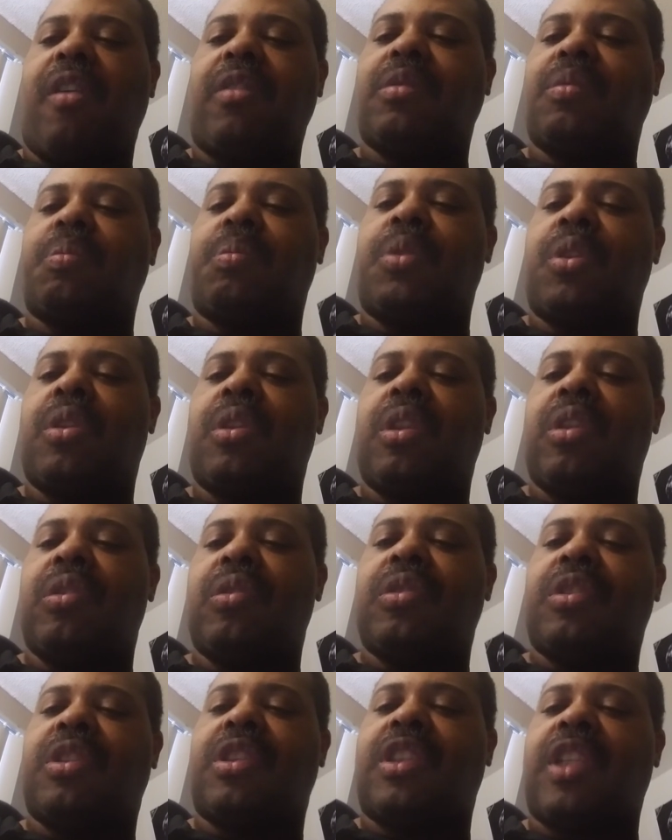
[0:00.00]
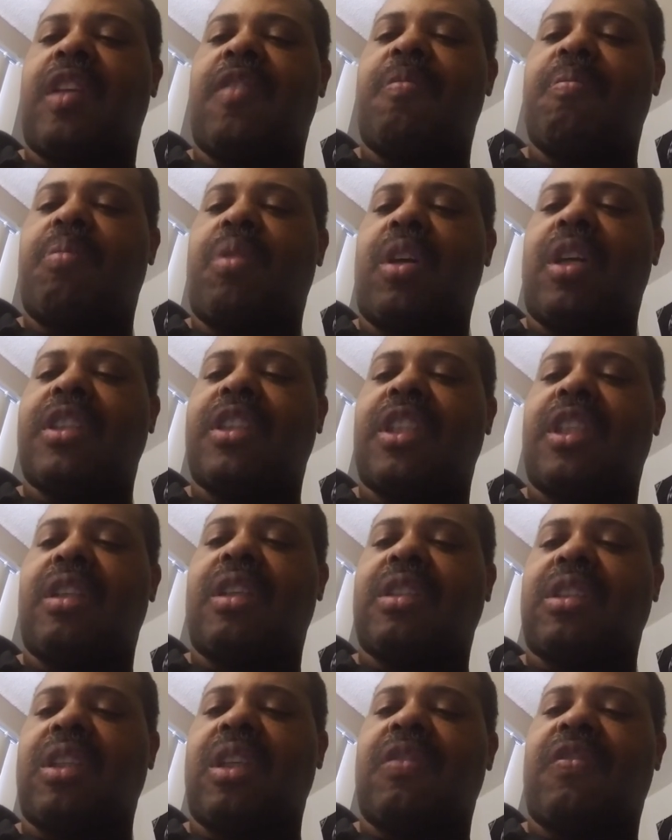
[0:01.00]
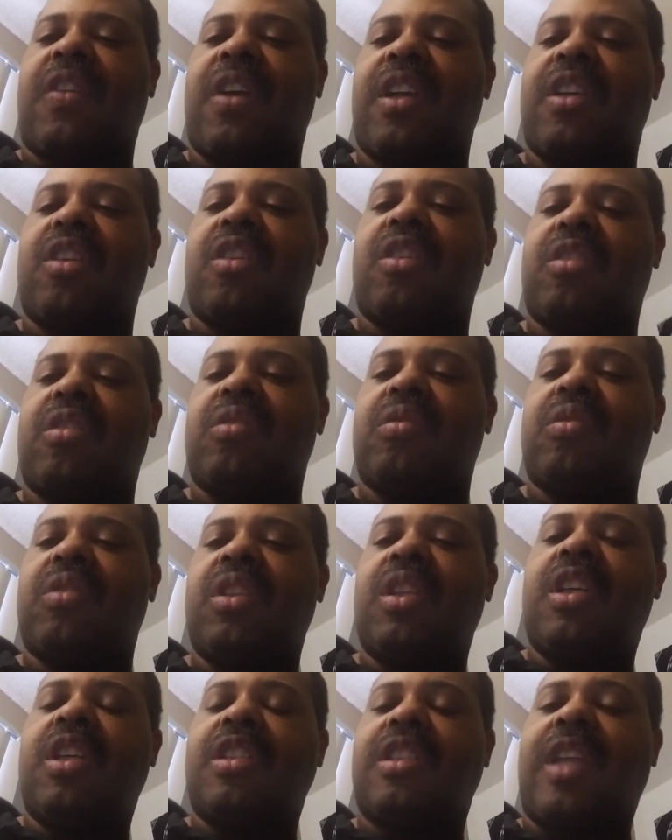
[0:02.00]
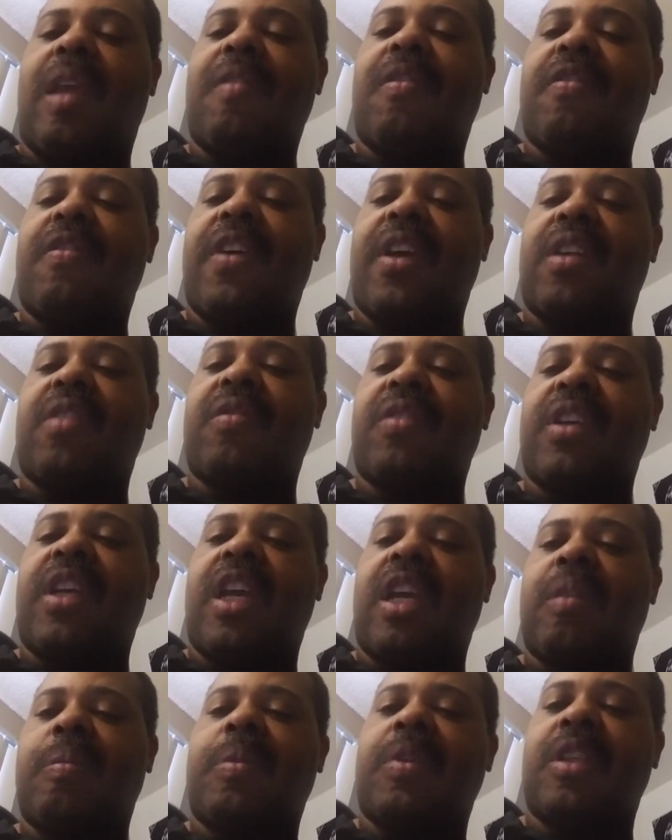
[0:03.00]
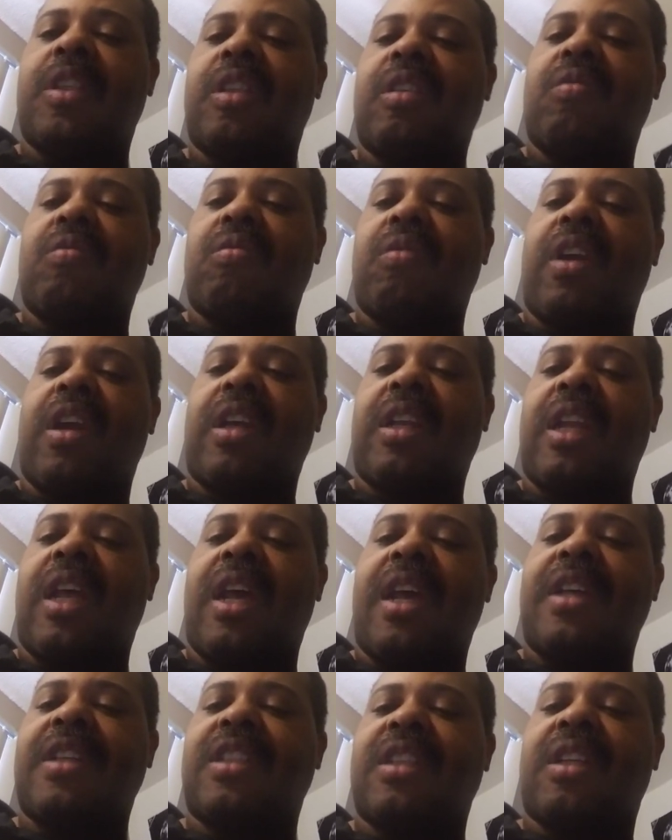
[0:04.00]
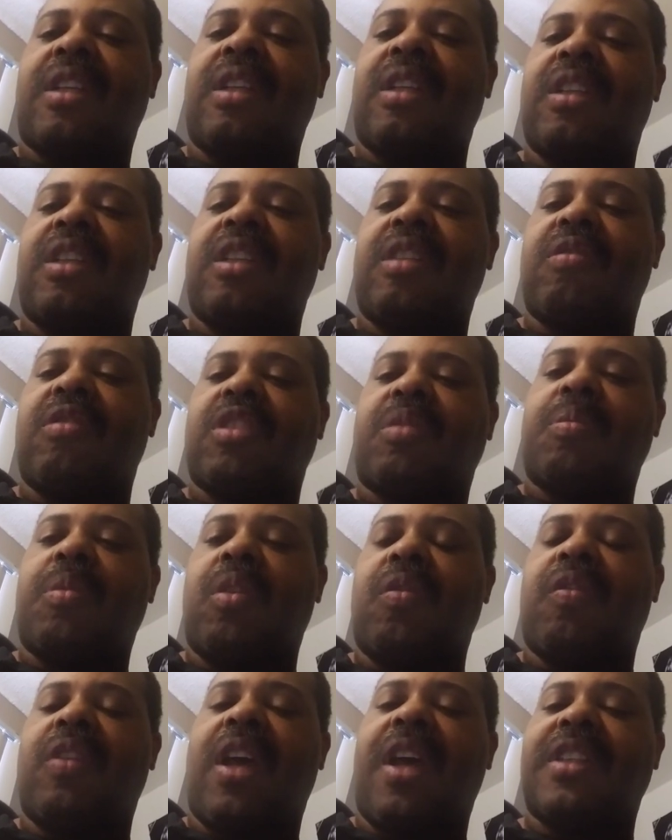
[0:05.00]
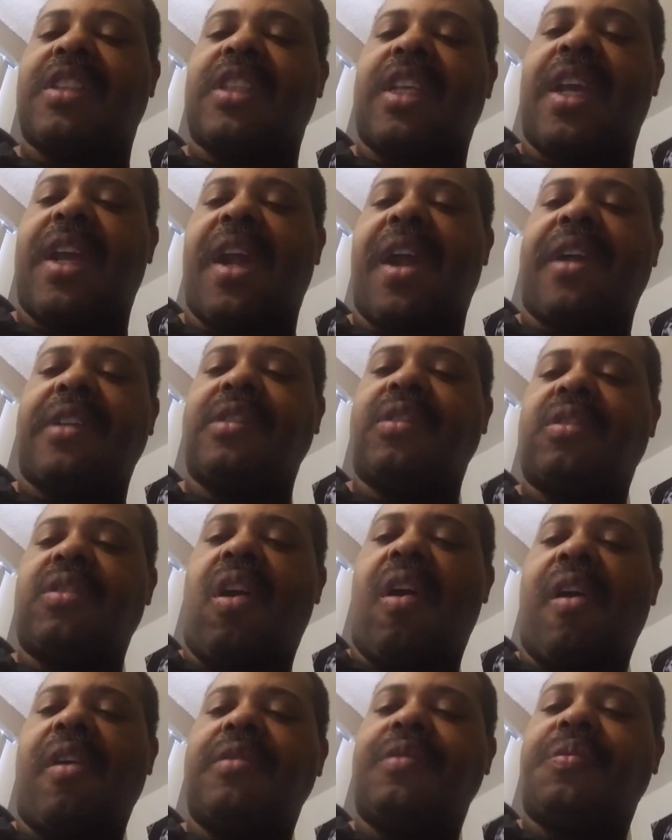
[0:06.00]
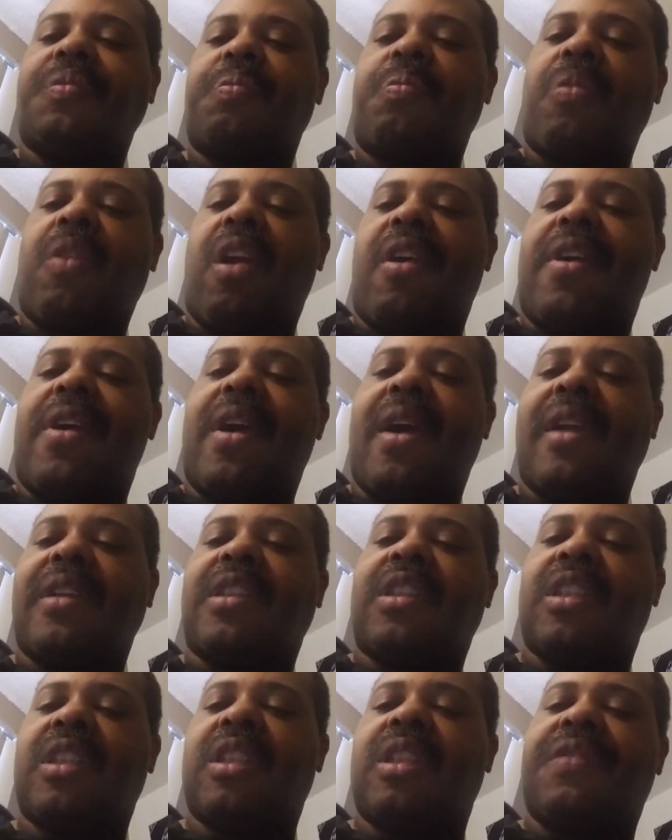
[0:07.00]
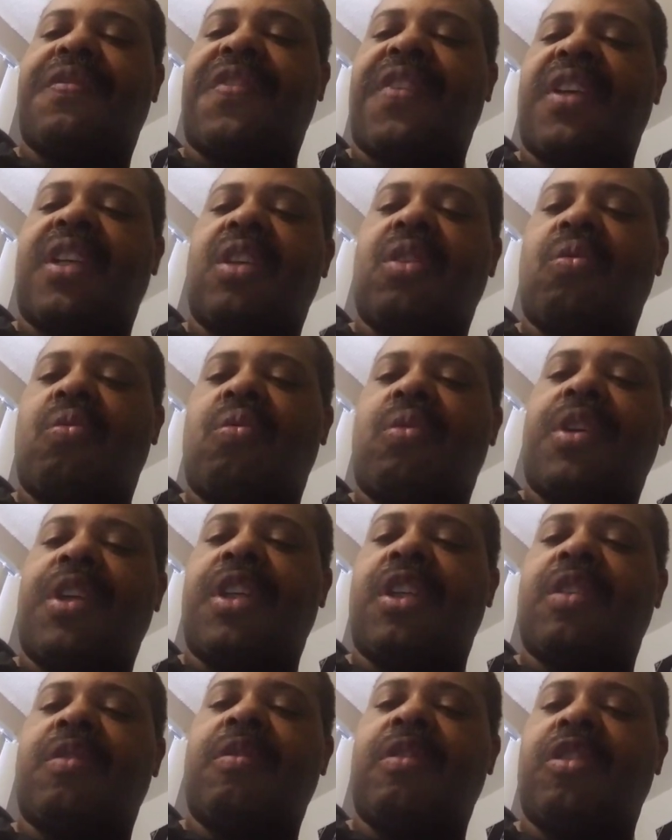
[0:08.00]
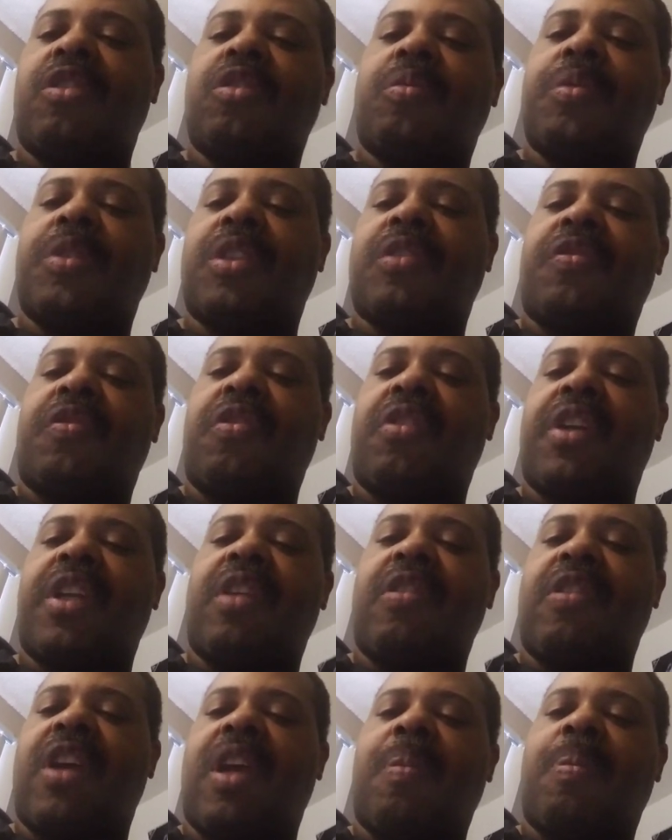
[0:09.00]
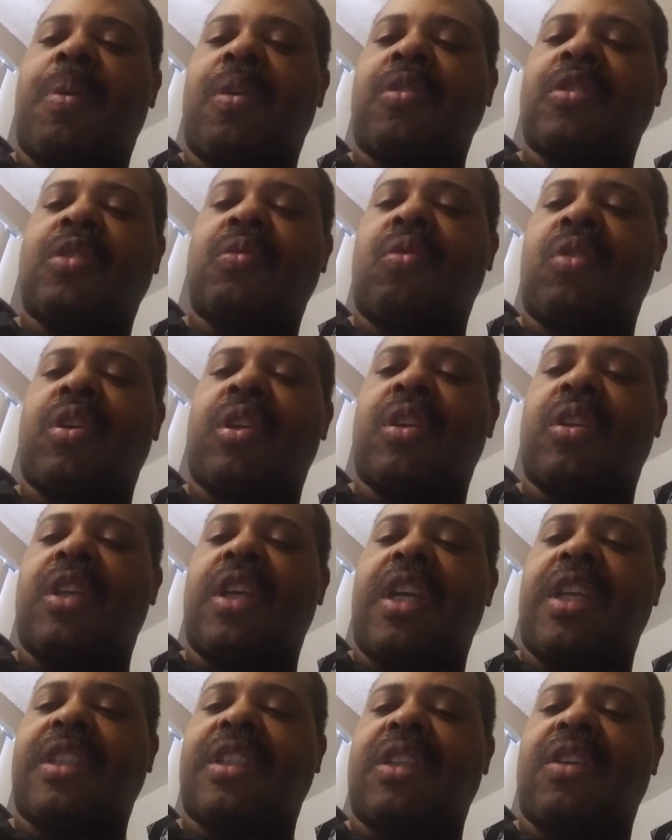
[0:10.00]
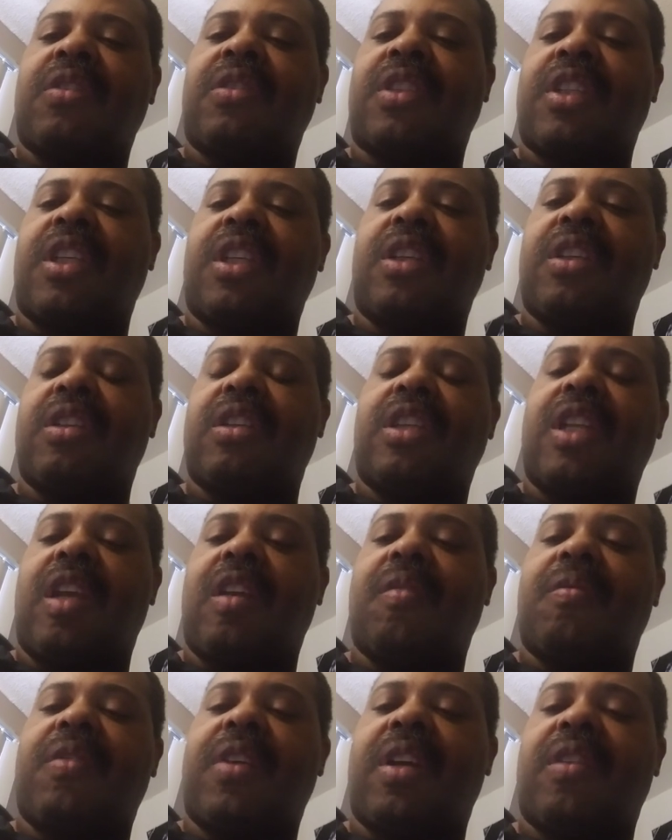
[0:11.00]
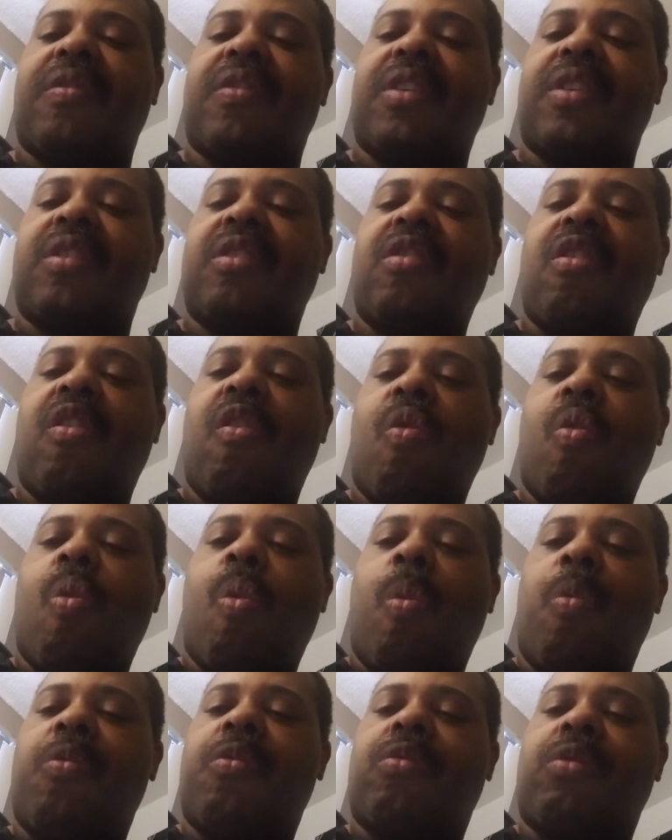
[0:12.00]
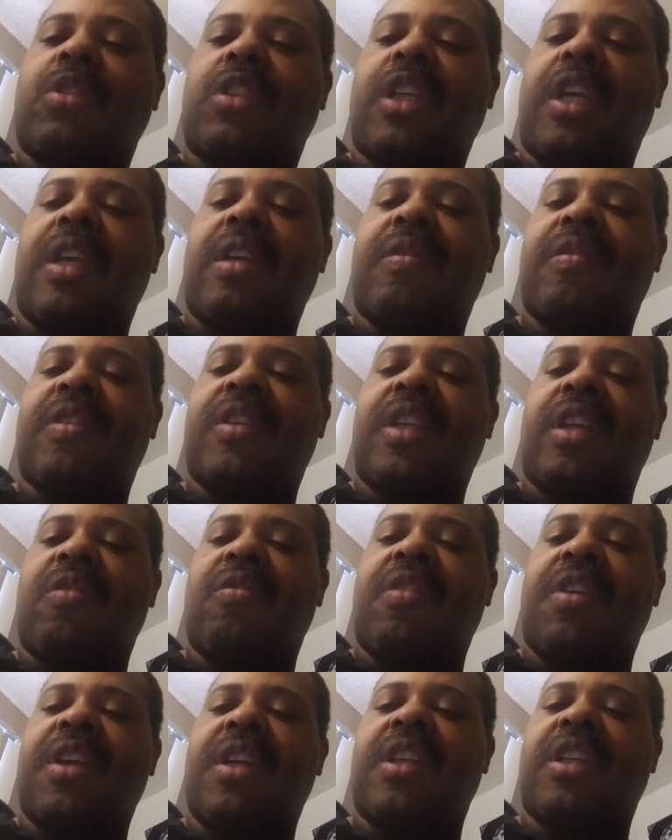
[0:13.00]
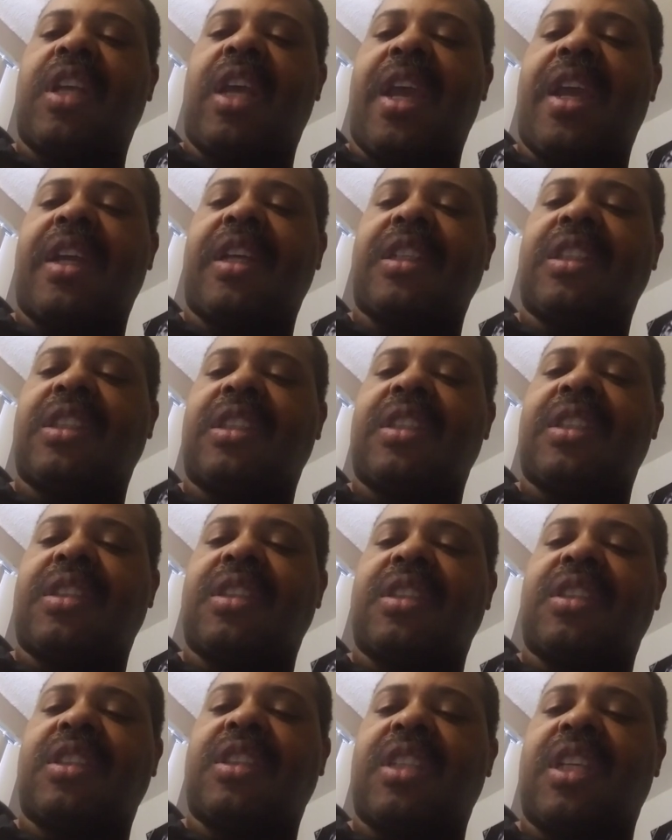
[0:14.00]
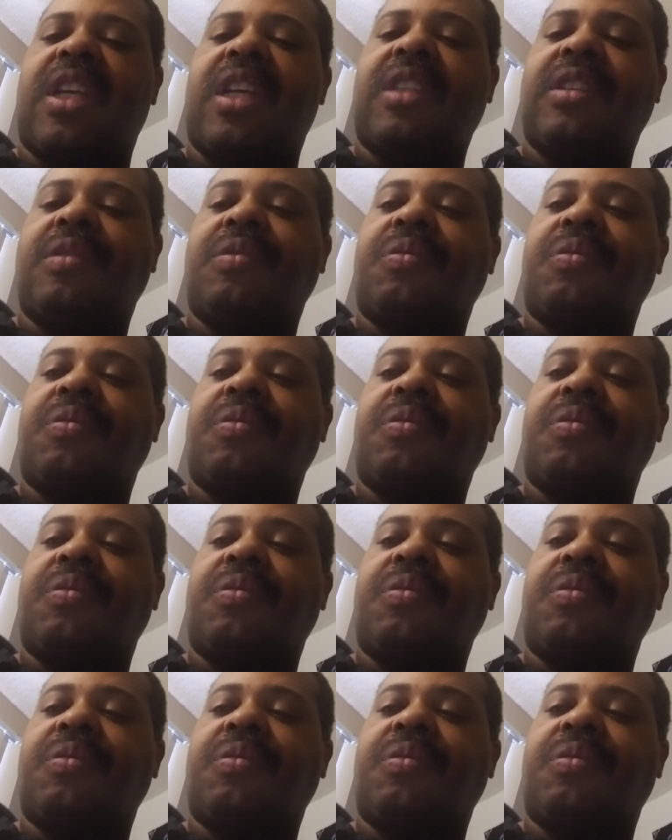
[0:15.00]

Boogaloo, Stephen Parshall, a 35-year-old Navy veteran, had been regularized and clearly was mobilized to act. Another defendant, William Loomis, 40, a postal worker and 13-year Navy veteran, was angry and ready to act, Dickinson said.